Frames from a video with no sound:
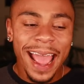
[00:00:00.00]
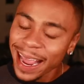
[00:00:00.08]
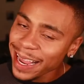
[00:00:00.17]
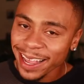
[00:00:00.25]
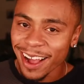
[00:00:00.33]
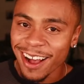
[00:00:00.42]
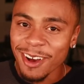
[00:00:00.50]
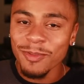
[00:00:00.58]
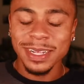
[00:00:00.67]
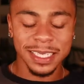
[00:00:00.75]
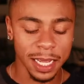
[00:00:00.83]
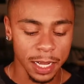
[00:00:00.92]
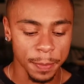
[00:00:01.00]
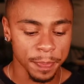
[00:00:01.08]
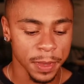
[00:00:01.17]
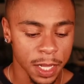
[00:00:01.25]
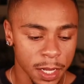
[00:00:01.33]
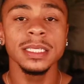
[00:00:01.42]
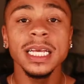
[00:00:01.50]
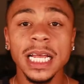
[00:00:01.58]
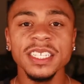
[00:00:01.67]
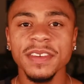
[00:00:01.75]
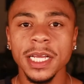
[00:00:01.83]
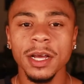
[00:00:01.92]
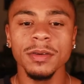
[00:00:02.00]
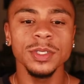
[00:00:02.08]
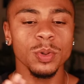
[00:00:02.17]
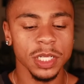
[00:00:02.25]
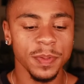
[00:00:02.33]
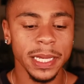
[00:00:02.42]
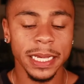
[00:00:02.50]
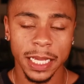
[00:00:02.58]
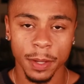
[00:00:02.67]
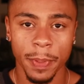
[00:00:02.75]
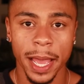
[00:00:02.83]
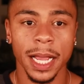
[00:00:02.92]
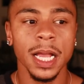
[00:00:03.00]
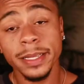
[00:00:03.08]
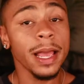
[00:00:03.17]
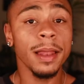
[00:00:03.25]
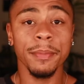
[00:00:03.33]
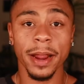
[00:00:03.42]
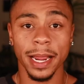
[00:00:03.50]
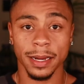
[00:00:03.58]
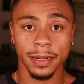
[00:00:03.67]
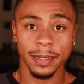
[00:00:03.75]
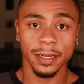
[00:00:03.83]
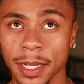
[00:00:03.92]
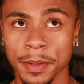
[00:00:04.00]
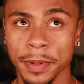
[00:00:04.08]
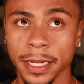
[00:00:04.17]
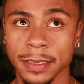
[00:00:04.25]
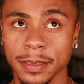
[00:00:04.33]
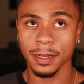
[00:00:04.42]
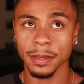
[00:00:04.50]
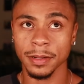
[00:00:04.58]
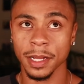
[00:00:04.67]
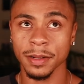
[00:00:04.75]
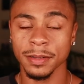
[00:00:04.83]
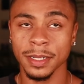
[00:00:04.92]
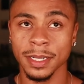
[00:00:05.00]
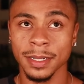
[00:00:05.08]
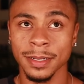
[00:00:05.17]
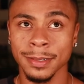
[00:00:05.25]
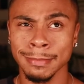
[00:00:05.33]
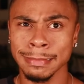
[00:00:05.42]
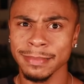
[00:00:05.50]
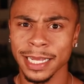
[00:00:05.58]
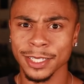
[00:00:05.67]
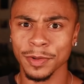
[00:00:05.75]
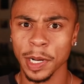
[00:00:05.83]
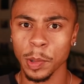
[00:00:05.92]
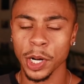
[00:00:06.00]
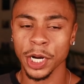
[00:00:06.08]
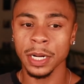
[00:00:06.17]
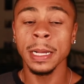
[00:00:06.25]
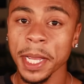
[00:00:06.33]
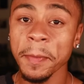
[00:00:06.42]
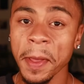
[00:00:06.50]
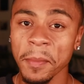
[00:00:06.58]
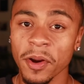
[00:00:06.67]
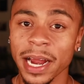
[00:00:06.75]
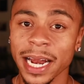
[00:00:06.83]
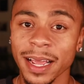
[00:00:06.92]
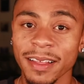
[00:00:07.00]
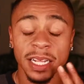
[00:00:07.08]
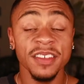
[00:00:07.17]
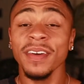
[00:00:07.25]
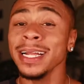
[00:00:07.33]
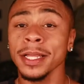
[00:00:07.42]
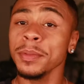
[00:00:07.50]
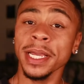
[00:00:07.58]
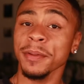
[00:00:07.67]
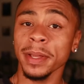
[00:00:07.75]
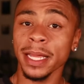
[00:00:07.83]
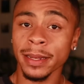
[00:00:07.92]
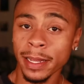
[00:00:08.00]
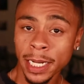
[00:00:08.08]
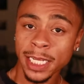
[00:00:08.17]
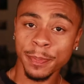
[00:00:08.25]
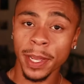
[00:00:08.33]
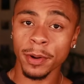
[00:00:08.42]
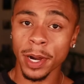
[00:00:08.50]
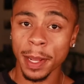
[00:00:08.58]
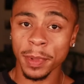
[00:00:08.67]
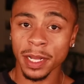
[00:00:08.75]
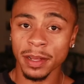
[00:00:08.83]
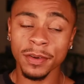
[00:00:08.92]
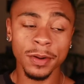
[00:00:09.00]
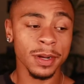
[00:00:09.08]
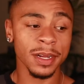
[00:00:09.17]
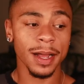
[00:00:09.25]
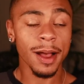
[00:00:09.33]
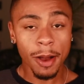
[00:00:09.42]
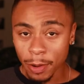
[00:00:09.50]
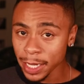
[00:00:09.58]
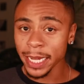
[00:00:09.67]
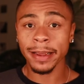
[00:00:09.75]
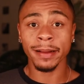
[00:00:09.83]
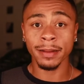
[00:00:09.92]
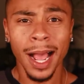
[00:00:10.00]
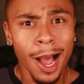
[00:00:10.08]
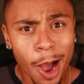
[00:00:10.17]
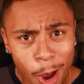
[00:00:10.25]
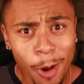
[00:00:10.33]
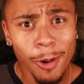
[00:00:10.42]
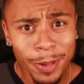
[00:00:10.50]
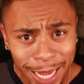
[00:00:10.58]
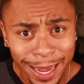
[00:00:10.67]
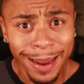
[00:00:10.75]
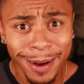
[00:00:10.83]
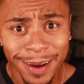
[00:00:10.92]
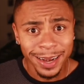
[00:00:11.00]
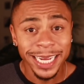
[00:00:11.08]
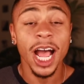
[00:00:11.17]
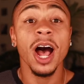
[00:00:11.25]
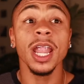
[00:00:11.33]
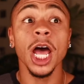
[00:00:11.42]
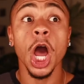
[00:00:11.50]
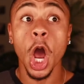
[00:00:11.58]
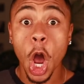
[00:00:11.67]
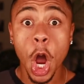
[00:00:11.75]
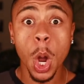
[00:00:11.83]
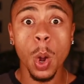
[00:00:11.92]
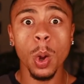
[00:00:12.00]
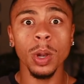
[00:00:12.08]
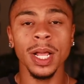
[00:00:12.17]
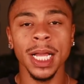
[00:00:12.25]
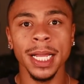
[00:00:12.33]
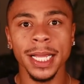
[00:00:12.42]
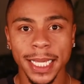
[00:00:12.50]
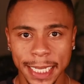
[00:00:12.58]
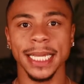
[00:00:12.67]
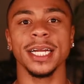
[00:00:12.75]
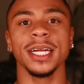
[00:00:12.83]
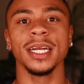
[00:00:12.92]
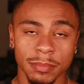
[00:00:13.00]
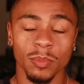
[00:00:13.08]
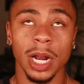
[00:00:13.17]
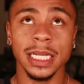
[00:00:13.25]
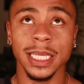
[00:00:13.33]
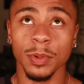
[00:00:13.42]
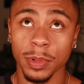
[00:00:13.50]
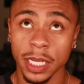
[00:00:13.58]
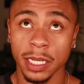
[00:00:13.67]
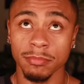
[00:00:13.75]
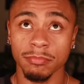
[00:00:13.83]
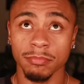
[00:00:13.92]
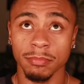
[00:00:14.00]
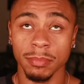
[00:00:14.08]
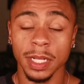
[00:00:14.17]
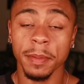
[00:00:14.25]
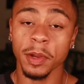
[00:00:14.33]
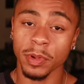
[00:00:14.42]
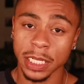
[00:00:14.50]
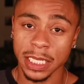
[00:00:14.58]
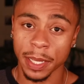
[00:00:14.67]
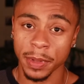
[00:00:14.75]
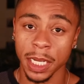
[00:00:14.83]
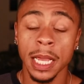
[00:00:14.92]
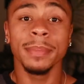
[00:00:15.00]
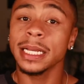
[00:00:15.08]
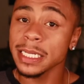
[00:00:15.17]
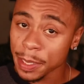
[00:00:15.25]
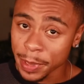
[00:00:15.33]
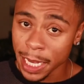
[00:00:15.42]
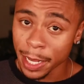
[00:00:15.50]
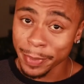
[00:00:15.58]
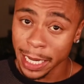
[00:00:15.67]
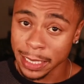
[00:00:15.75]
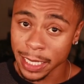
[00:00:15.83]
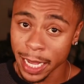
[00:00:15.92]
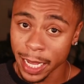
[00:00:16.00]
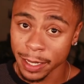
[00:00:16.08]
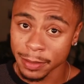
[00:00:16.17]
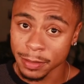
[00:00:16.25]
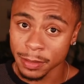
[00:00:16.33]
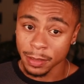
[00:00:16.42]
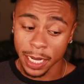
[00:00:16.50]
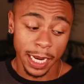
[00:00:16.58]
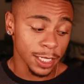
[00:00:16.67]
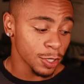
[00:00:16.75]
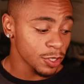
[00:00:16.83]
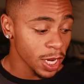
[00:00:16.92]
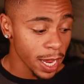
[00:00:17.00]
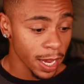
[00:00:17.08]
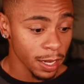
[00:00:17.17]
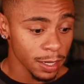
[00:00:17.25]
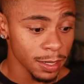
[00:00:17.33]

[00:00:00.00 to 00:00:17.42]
Hey y'all, what's up? Today's video is going to be a kickback. Celebrating, I don't know. That's the right word. Commemorating the fact that we have been in this panorama for a whole year. A whole year. Y'all, a whole year. When I say we, let me really say me. Because some of y'all been outside. And that's no shade.